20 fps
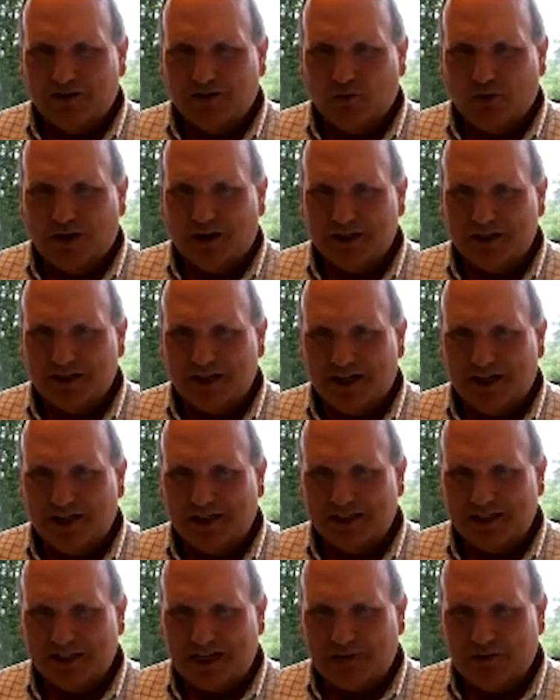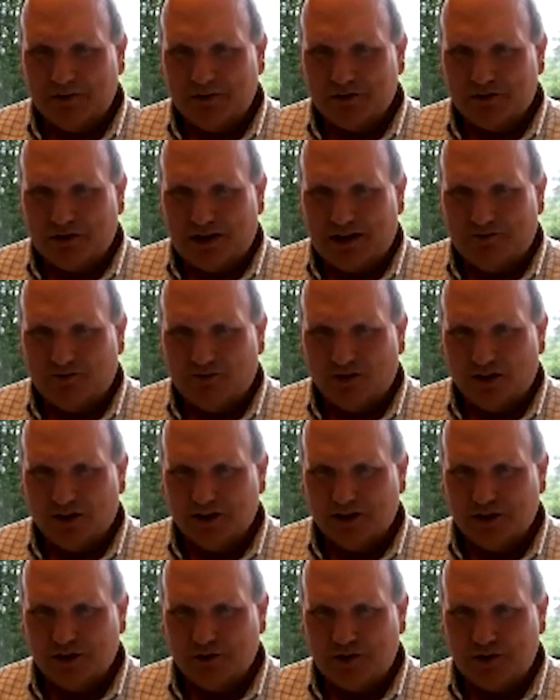in the West End is I would travel
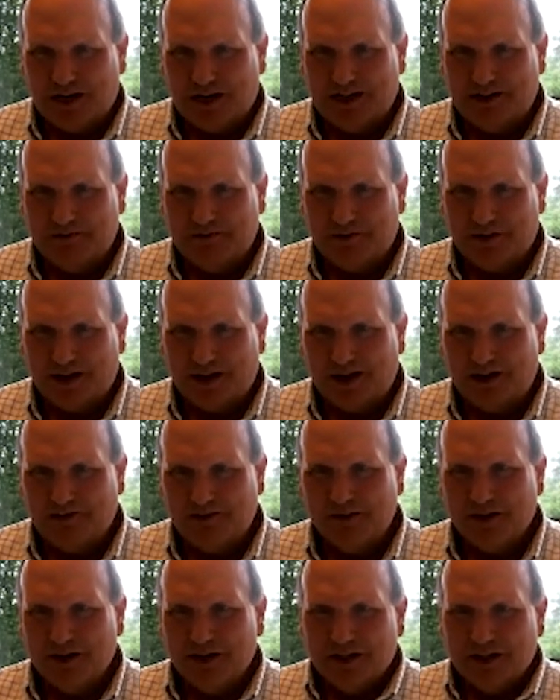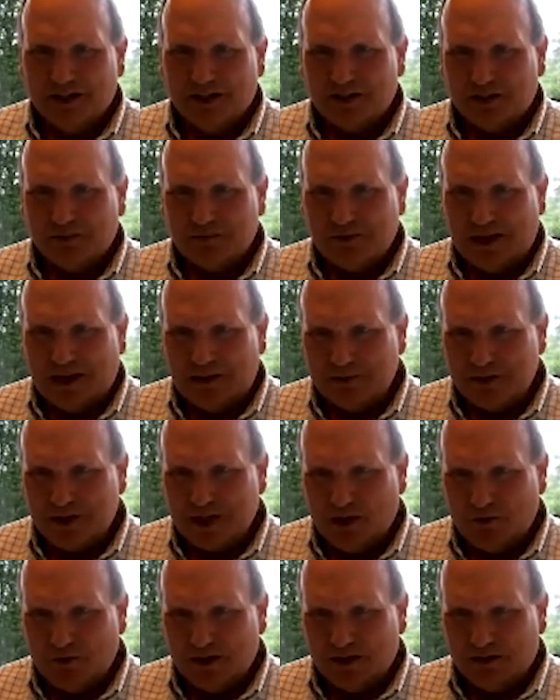on 295,
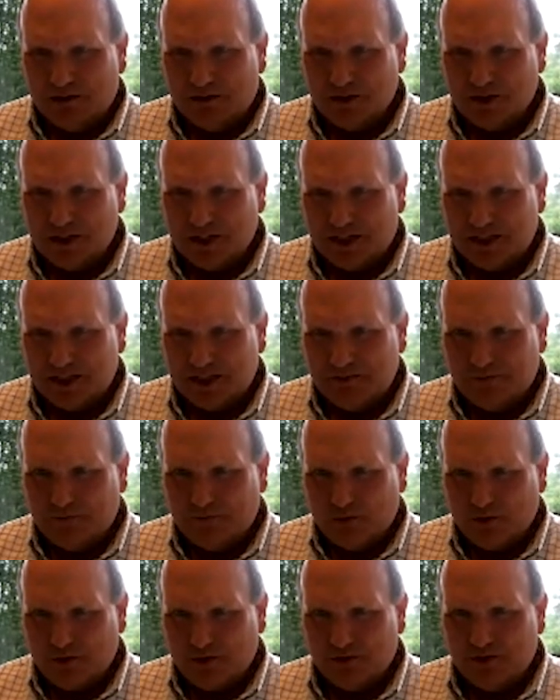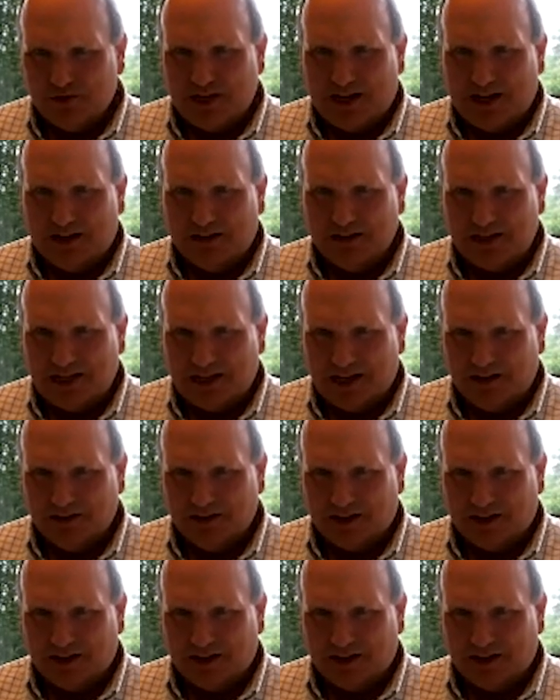sometimes going on 64 through downtown.